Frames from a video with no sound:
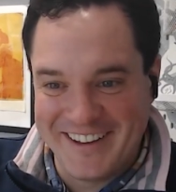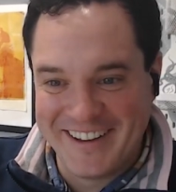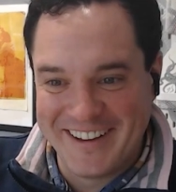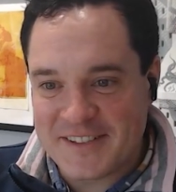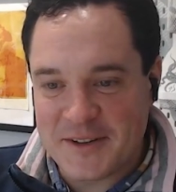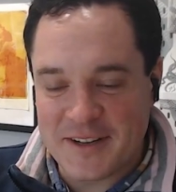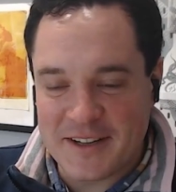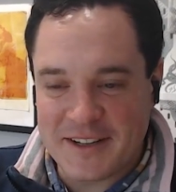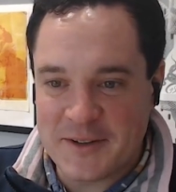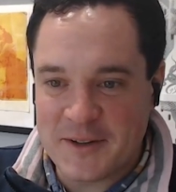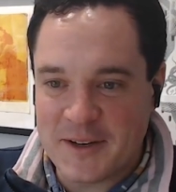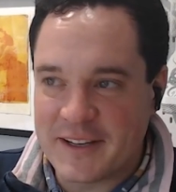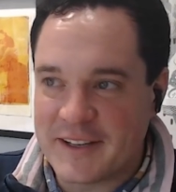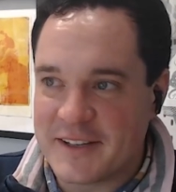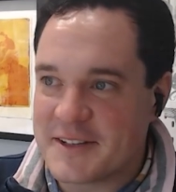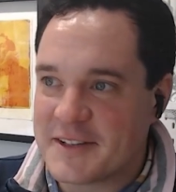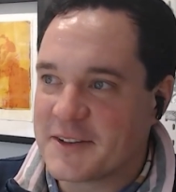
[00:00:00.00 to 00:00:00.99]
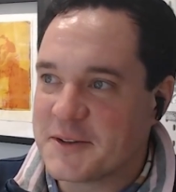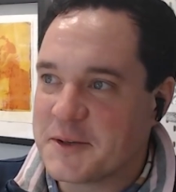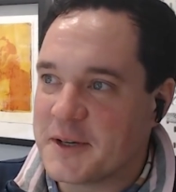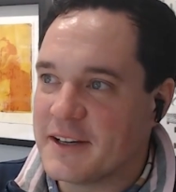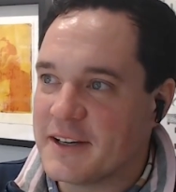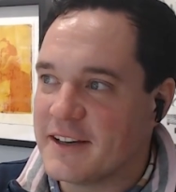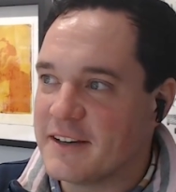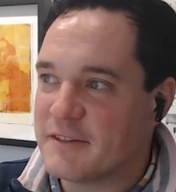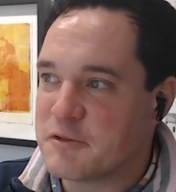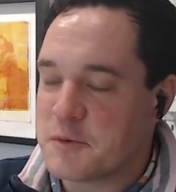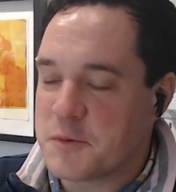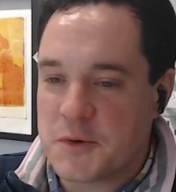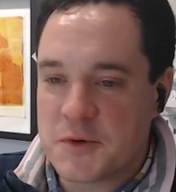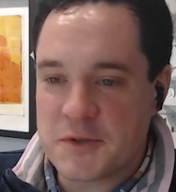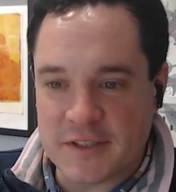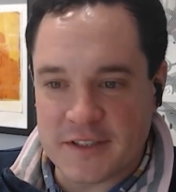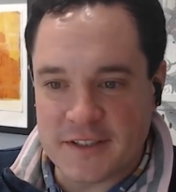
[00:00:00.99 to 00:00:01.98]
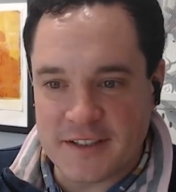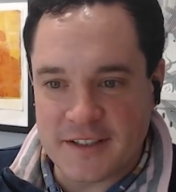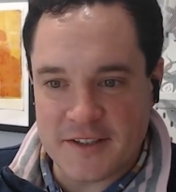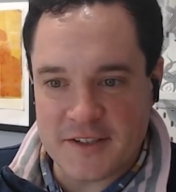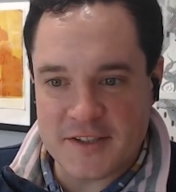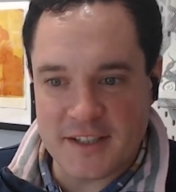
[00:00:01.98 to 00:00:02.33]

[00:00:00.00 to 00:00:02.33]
It's quite rewarding,